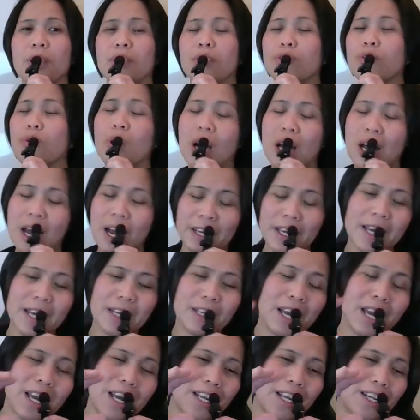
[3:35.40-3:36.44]
So
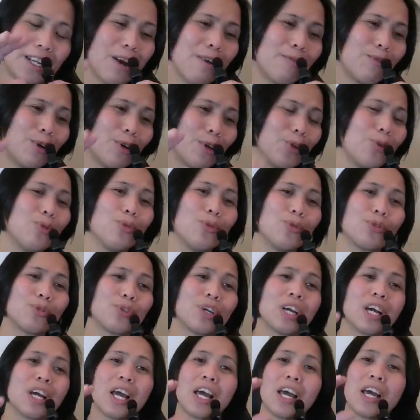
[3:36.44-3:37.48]
again, never
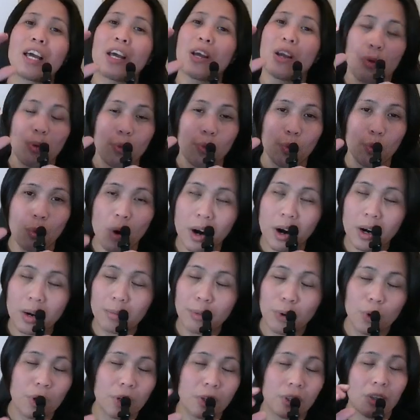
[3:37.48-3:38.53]
use
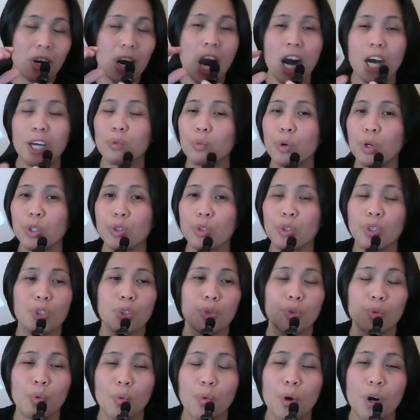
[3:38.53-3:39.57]
warm or hot water
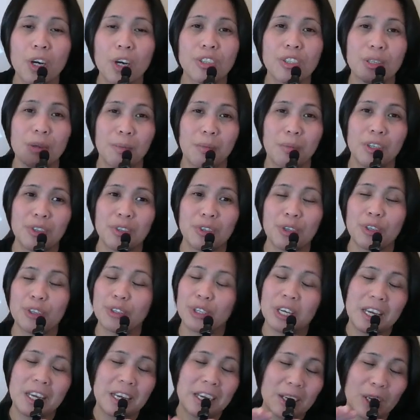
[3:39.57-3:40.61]
to wash the
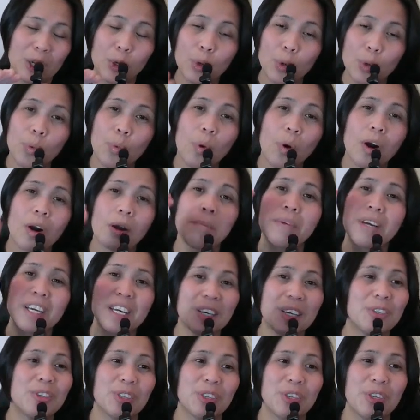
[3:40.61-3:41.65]
blisters. Lukewarm
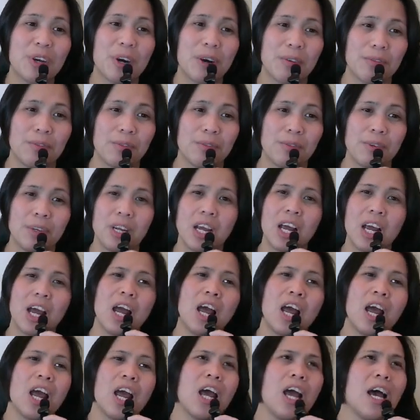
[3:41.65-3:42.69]
is enough.
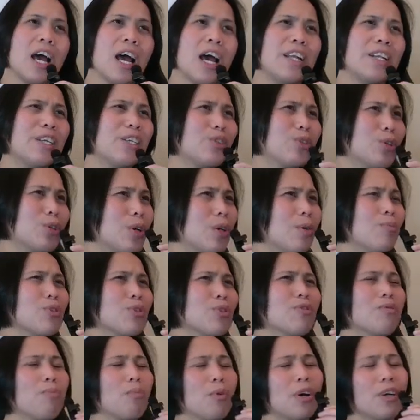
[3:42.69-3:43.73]
And in terms
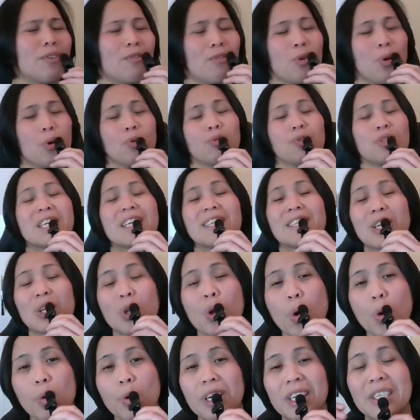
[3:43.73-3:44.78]
of blood flows in the
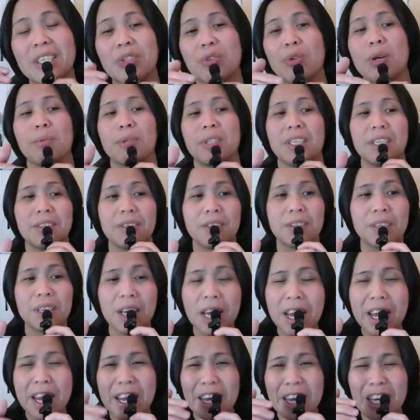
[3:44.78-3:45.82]
lower extremities,
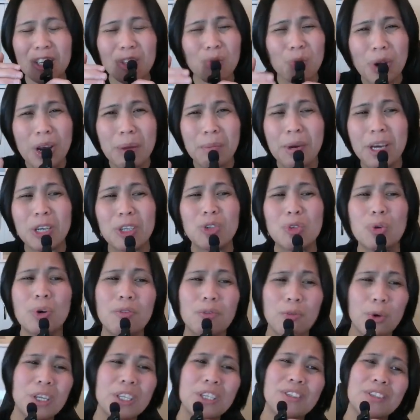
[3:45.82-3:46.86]
it's way better to
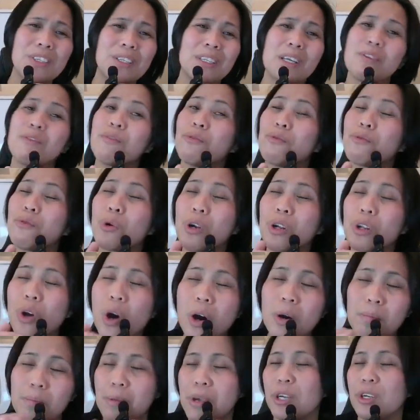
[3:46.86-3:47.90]
avoid sitting for a
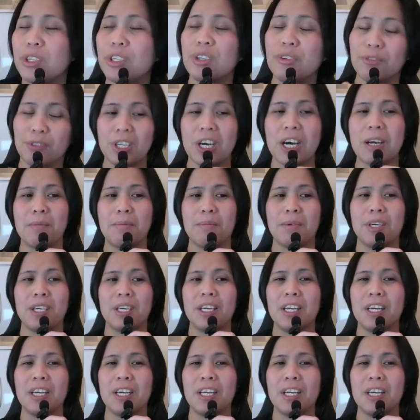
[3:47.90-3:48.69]
long period of time.